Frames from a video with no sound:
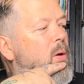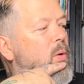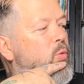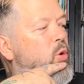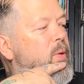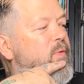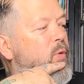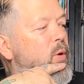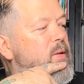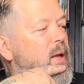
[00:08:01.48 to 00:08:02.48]
Ruby
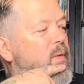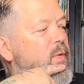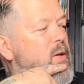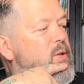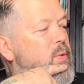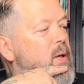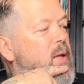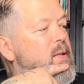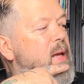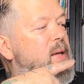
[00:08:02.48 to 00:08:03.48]
40th anniversary,
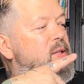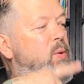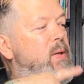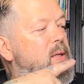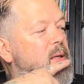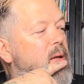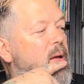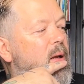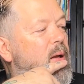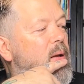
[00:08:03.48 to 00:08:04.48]
contains 20
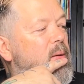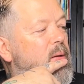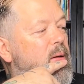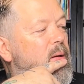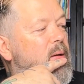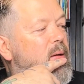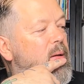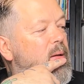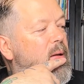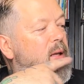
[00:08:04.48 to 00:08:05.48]

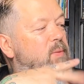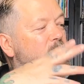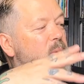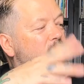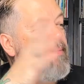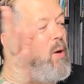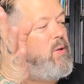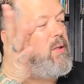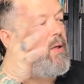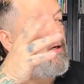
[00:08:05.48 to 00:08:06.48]
inch by 20
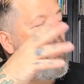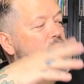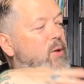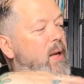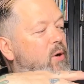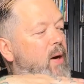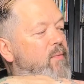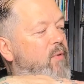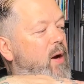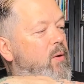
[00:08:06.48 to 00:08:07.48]
poster, 180
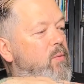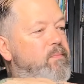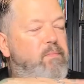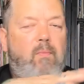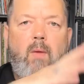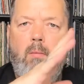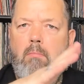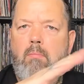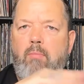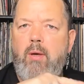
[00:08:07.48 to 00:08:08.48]
gram vinyl.
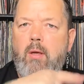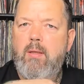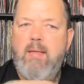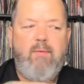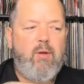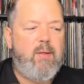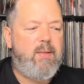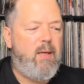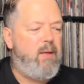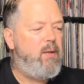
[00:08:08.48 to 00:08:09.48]
Really good. Let's have a look
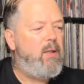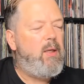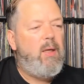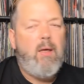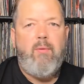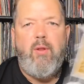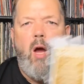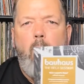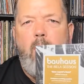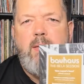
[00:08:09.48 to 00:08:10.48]
inside. The
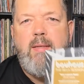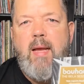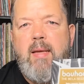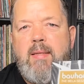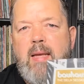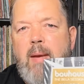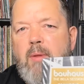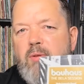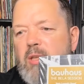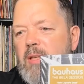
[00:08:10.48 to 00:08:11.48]
artwork's exactly the same.
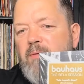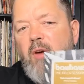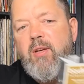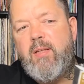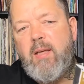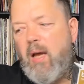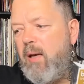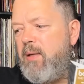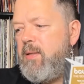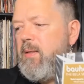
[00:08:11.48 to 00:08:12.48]
They've just inverted the
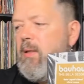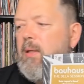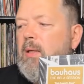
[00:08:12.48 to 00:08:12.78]
colours.